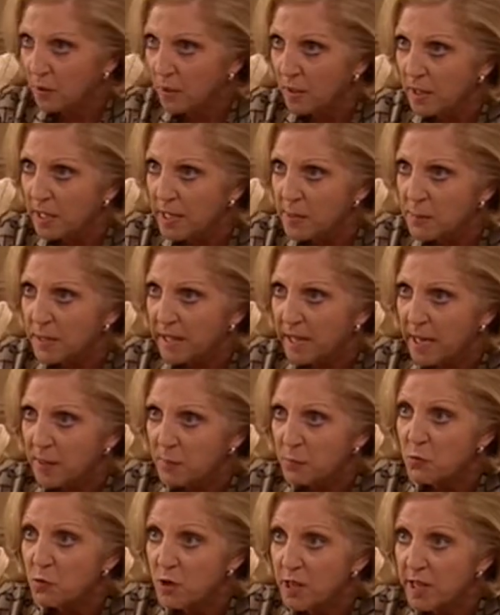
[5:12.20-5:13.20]
is a fake
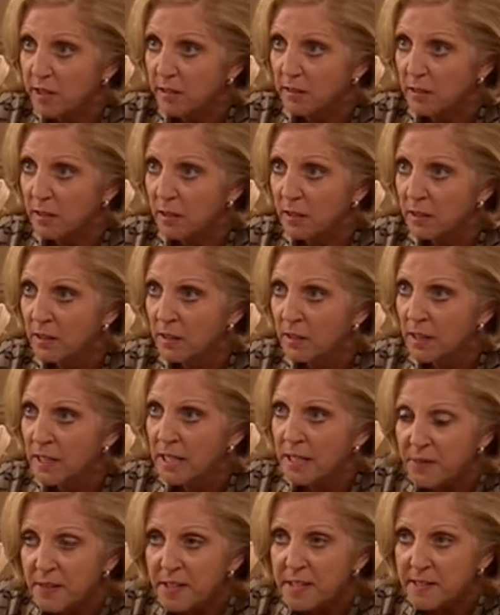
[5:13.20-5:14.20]
identity, that he
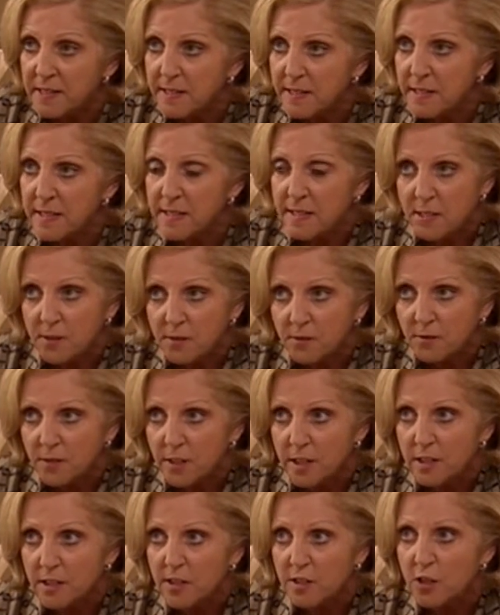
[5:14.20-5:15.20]
faked his degree, his
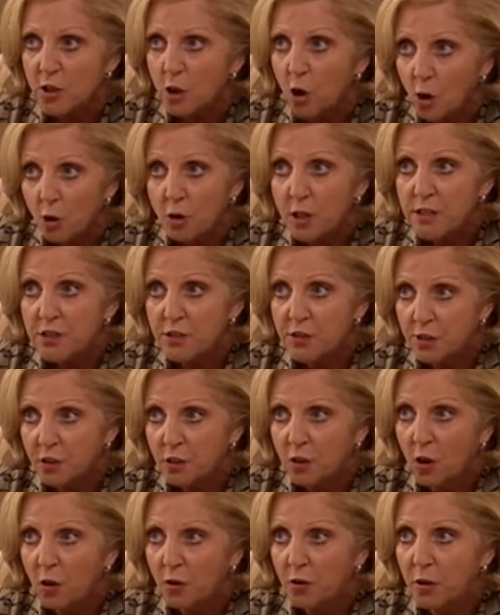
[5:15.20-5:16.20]
family,
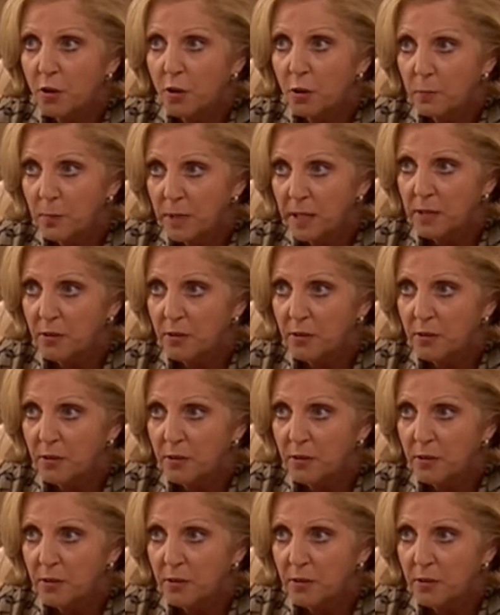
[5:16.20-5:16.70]
everything.